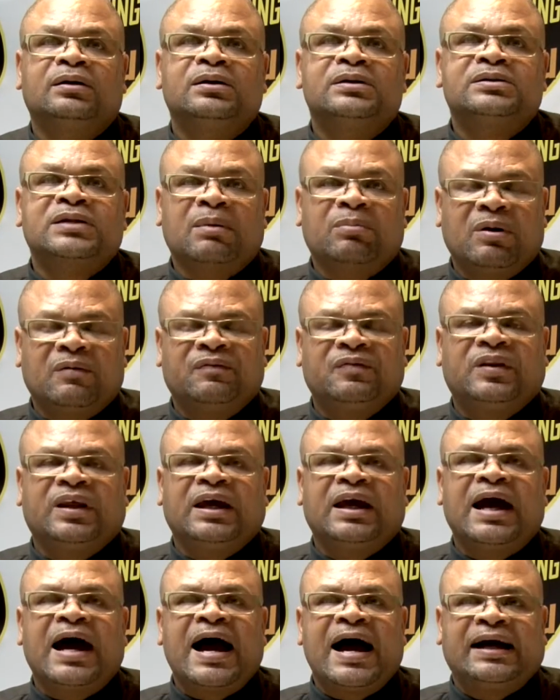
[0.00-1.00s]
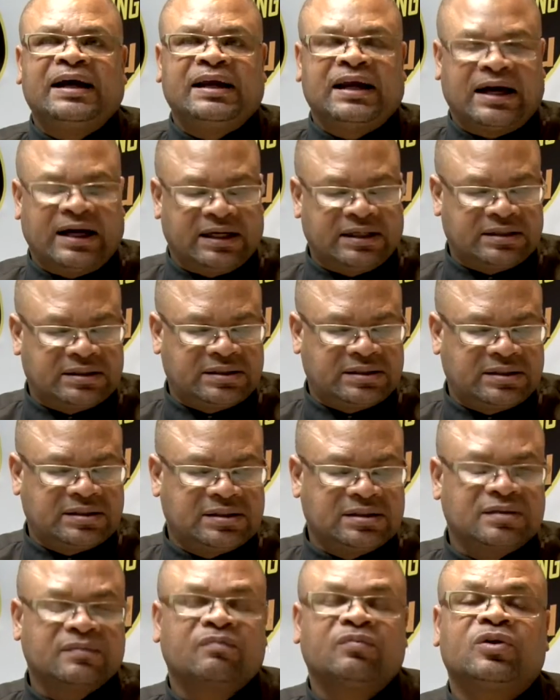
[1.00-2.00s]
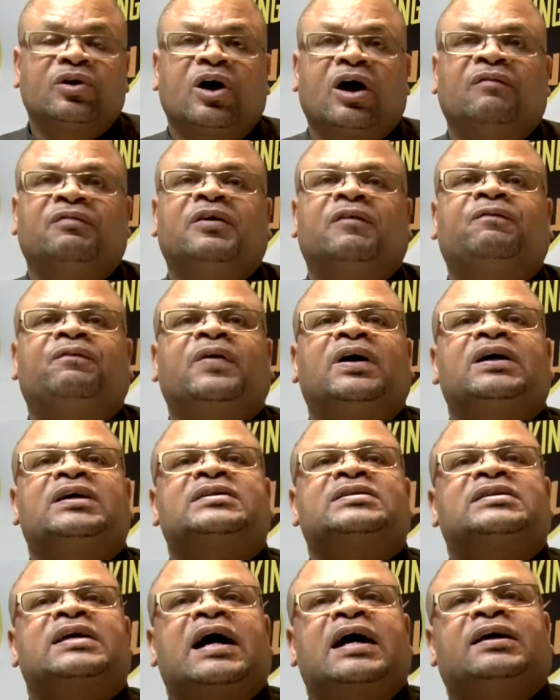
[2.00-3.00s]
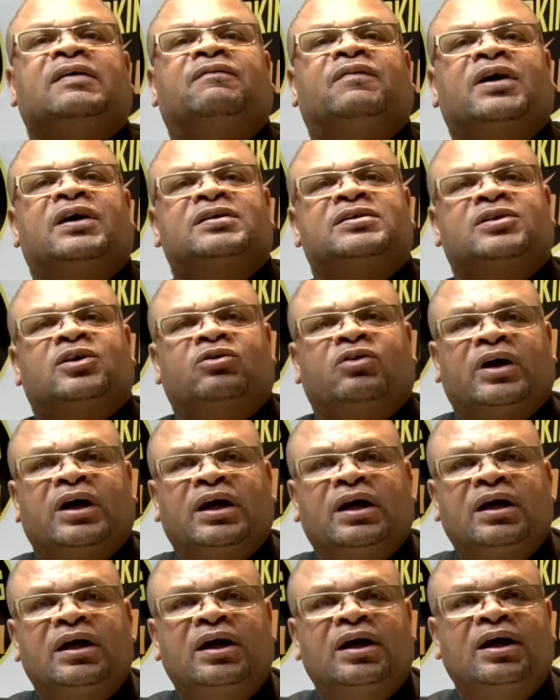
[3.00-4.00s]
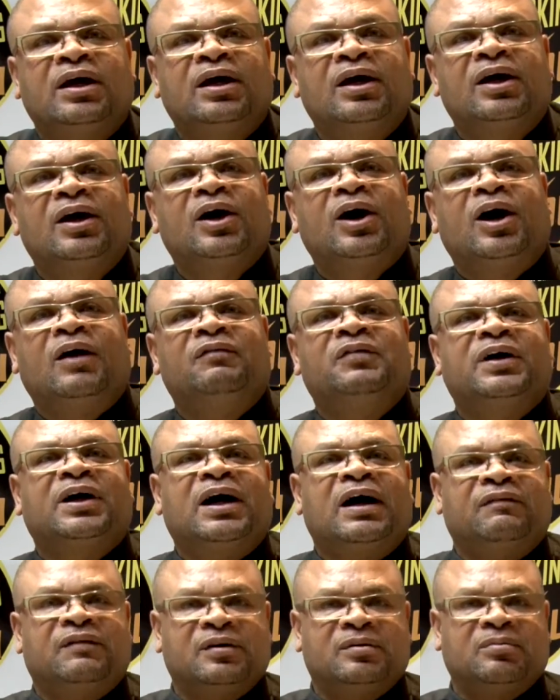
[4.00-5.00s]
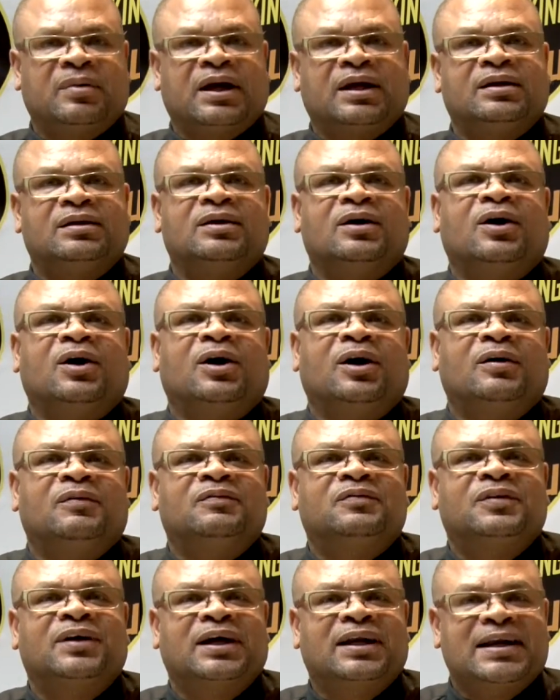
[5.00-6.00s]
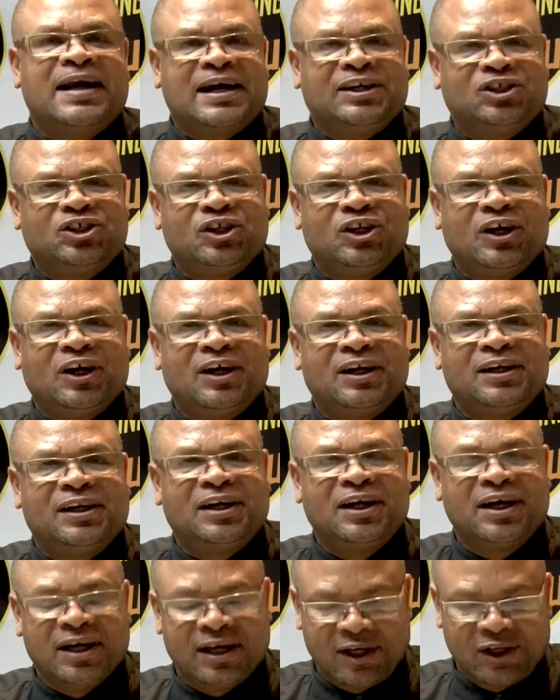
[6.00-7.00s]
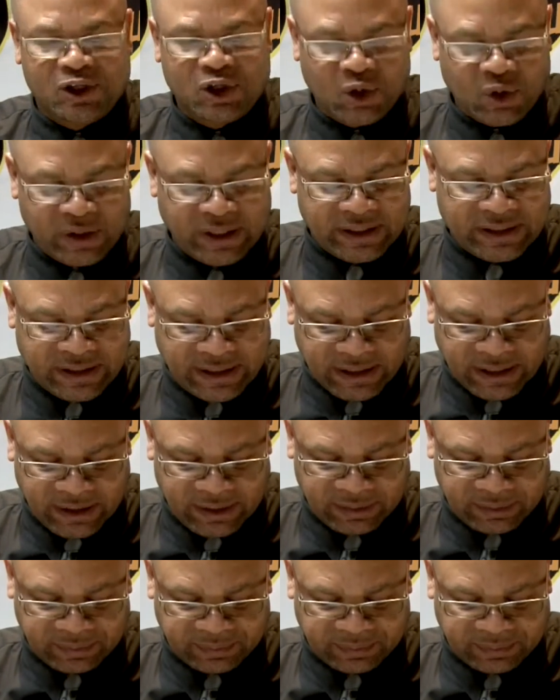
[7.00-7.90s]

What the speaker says: some of the highlights of the first anniversary of the Government of National Unity.